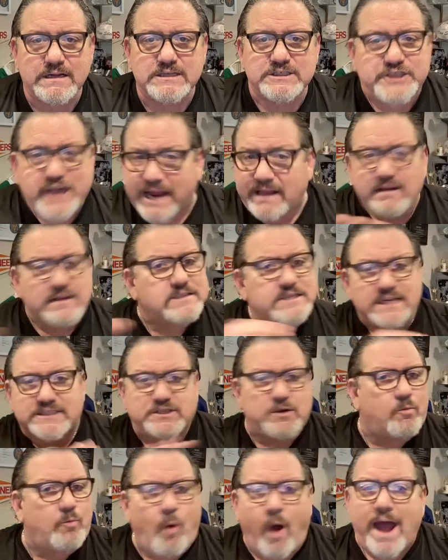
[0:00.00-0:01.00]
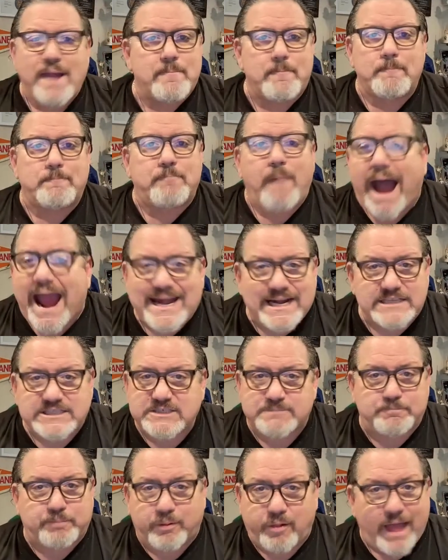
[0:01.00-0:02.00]
Jalen doesn't want
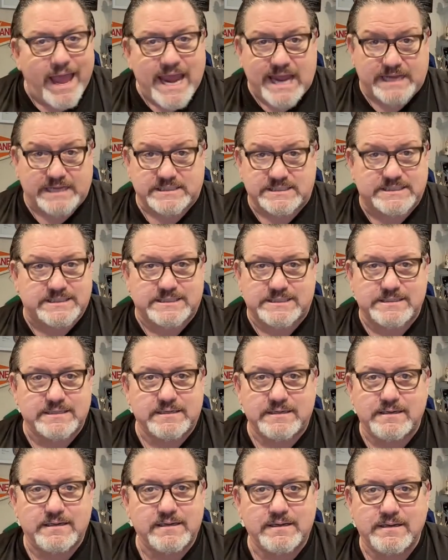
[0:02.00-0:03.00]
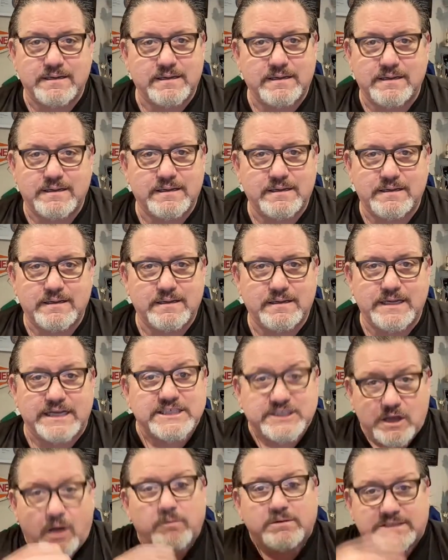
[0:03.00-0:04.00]
minus plays.
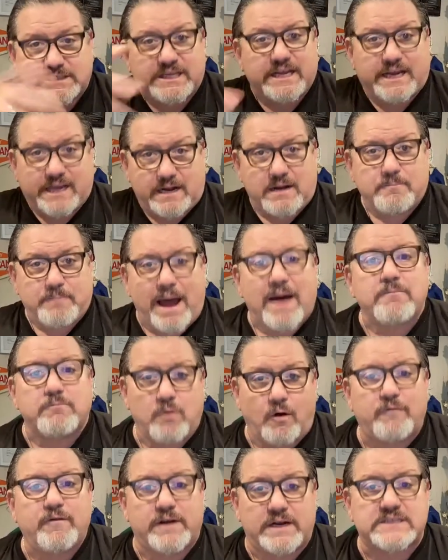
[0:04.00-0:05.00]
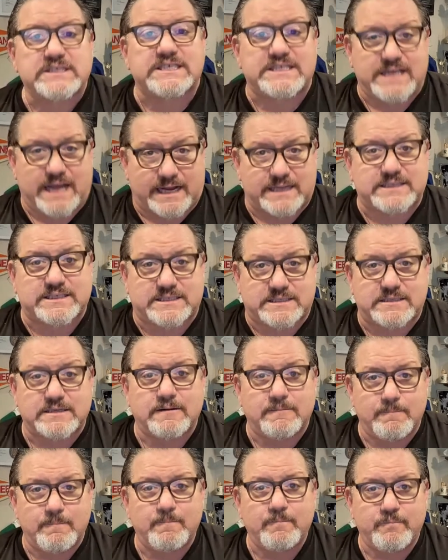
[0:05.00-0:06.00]
He's always thinking about moving the sticks.
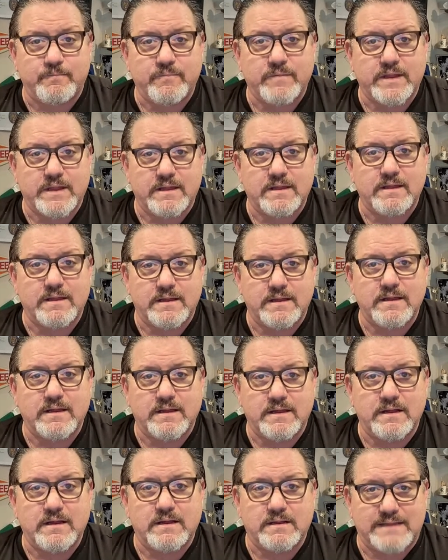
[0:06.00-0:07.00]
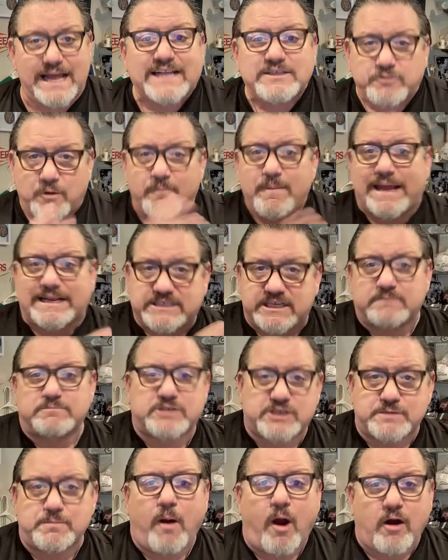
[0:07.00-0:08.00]
That's what makes him
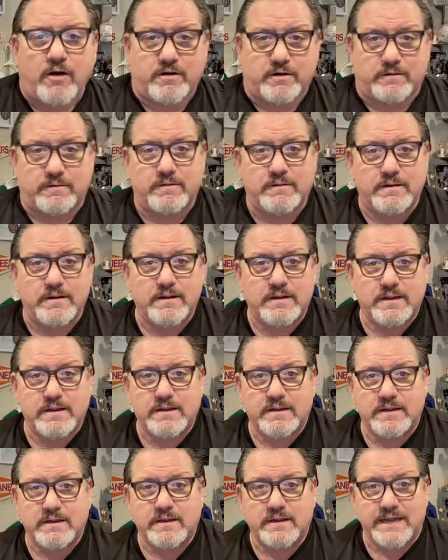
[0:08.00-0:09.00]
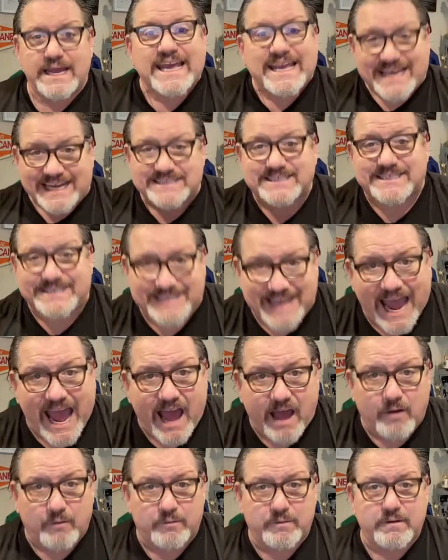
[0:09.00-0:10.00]
smarter. He gets
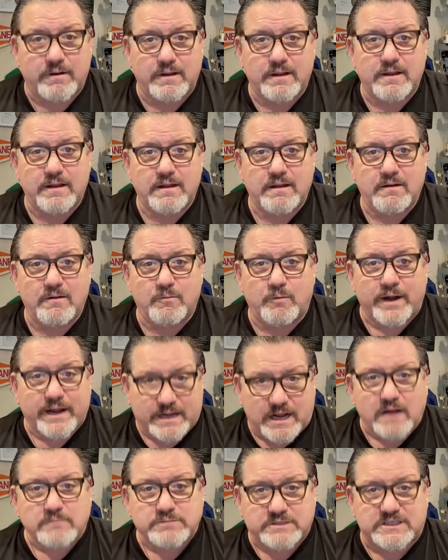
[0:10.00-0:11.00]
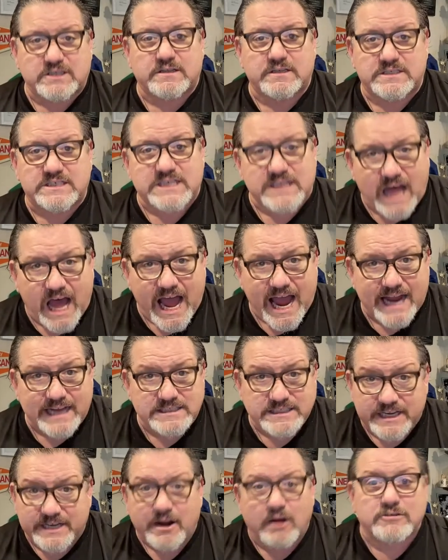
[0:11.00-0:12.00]
down when it comes to the
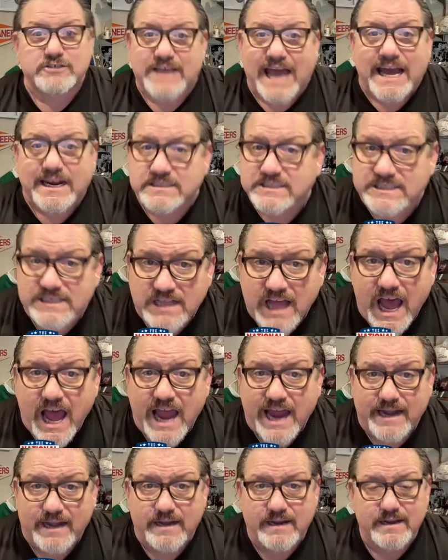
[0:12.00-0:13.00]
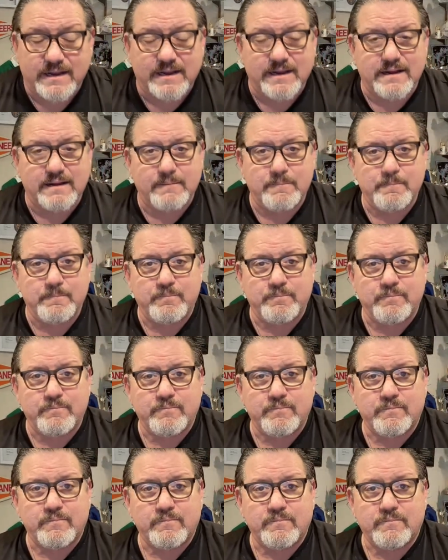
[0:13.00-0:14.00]
slides. He knows how to slide.
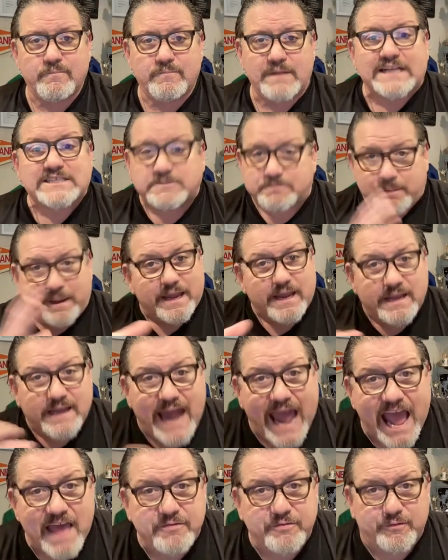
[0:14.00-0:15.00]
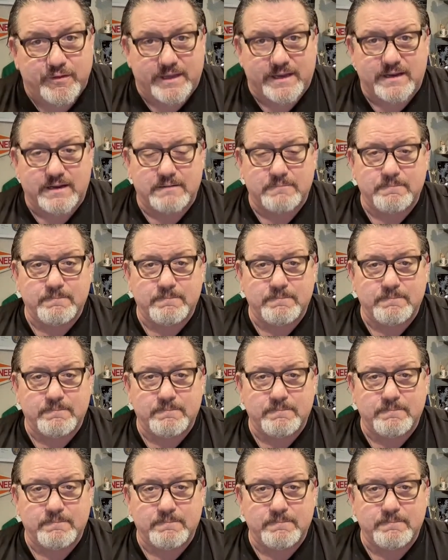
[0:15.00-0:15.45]
That's being an athlete.